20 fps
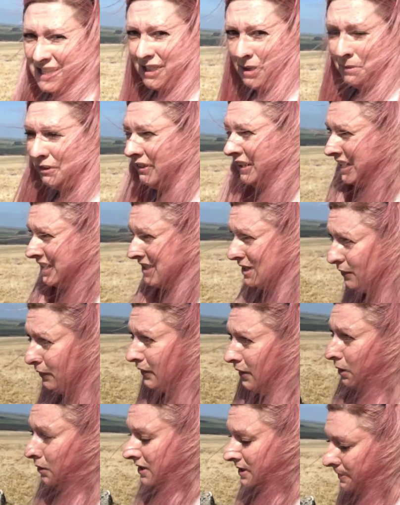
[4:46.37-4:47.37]
going to be really
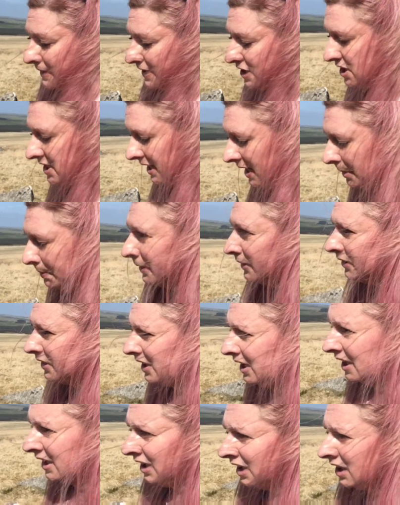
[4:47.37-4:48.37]
difficult, especially up on
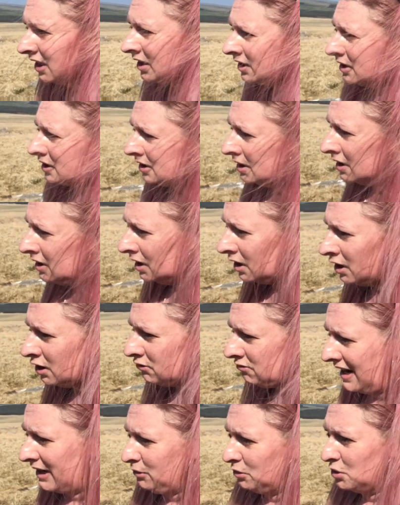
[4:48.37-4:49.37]
the
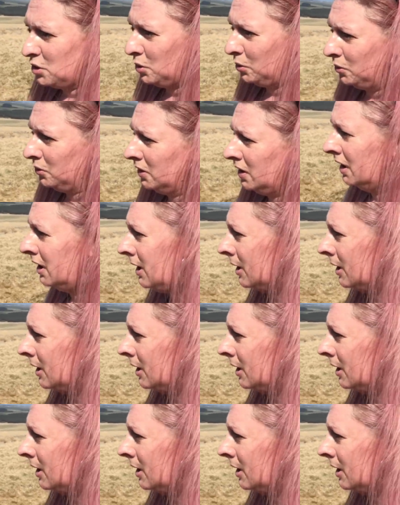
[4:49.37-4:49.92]
Rough Tor.